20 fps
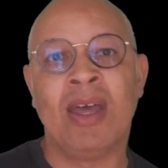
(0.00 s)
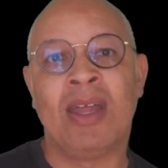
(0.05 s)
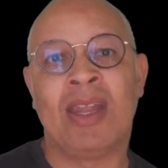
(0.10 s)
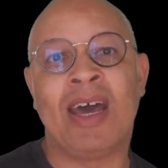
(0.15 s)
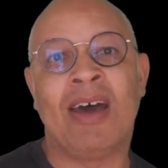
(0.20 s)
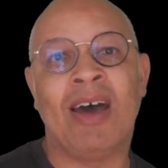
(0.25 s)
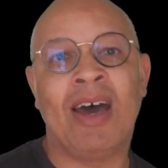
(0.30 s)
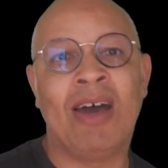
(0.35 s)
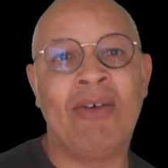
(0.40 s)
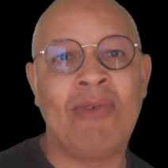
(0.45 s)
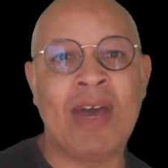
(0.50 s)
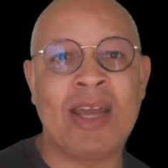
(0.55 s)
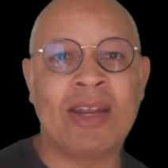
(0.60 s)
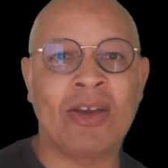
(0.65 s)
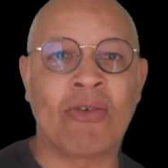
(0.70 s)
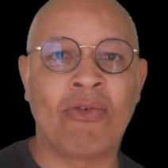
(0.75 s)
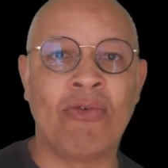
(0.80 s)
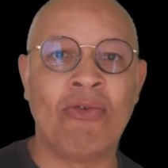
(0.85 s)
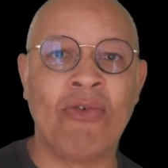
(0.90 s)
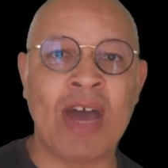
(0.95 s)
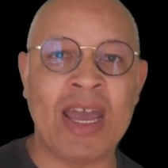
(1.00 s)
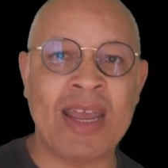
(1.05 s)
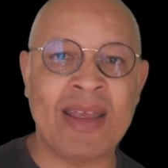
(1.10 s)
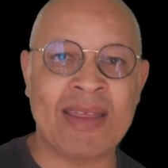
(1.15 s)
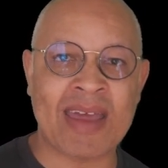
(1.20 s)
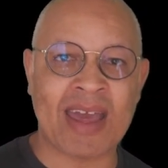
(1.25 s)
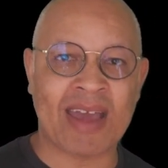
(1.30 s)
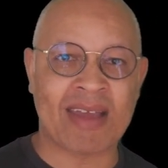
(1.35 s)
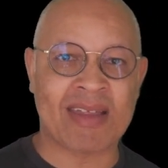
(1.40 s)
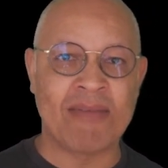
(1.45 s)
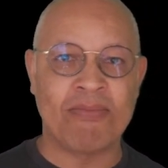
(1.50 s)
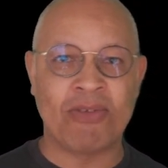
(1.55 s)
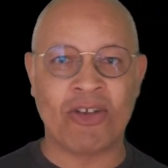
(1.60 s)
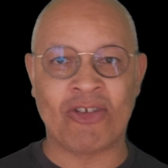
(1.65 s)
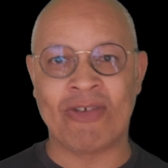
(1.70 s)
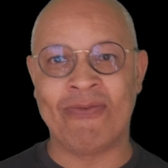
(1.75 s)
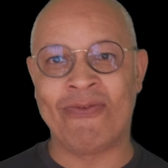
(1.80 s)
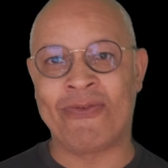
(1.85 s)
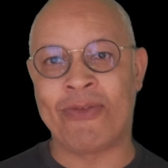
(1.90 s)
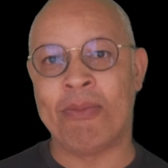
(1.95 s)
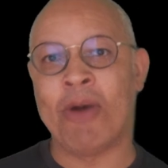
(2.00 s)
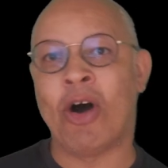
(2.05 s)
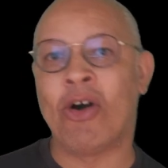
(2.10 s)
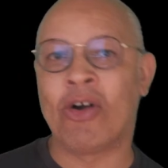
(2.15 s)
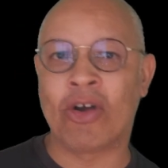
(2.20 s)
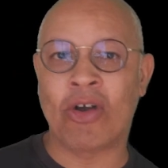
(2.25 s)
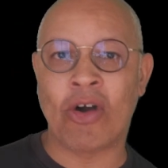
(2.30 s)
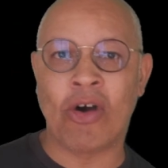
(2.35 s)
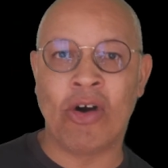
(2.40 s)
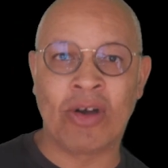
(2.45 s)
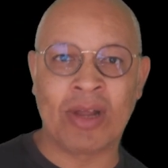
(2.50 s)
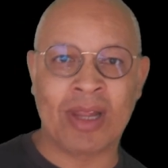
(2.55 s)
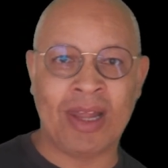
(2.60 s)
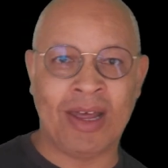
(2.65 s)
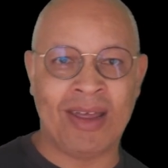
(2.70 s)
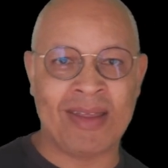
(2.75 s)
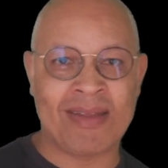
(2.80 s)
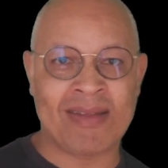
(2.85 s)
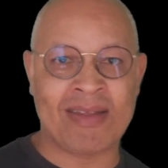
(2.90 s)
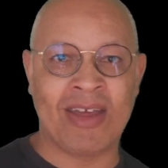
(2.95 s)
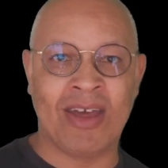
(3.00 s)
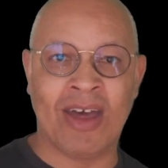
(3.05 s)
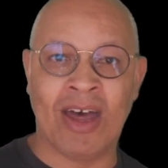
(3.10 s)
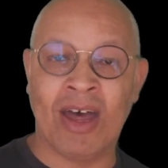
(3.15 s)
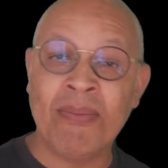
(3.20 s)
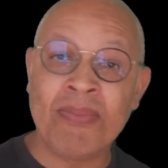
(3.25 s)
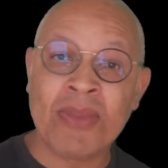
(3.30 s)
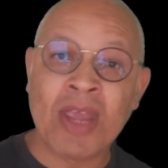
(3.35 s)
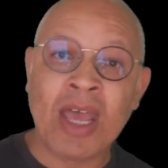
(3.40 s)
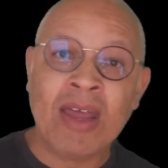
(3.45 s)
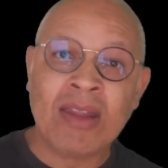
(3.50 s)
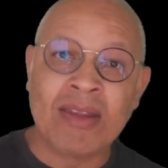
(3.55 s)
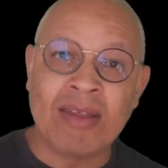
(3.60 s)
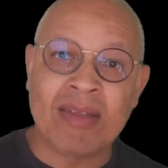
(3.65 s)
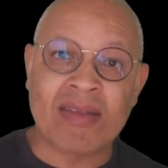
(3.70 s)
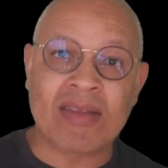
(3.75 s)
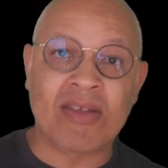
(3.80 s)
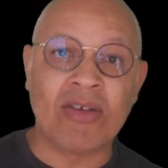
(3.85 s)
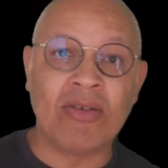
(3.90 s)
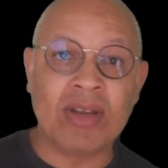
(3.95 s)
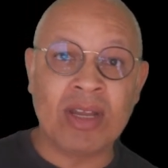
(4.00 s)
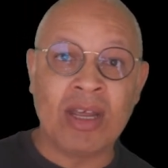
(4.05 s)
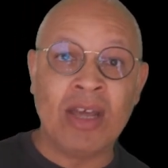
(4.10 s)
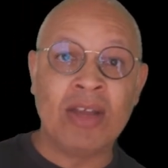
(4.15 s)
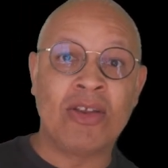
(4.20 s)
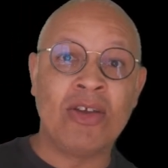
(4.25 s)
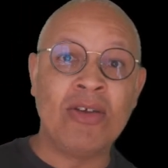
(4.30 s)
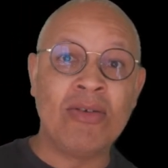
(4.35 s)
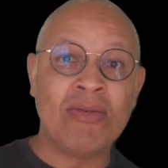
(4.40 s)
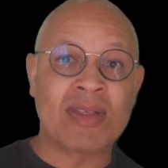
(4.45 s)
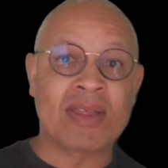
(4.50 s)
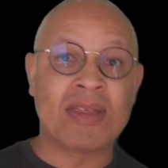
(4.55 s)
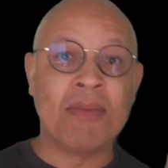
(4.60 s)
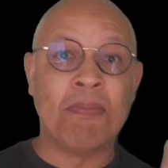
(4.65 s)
Now, I read a great exhibition from Hong Kong last year. The student had used the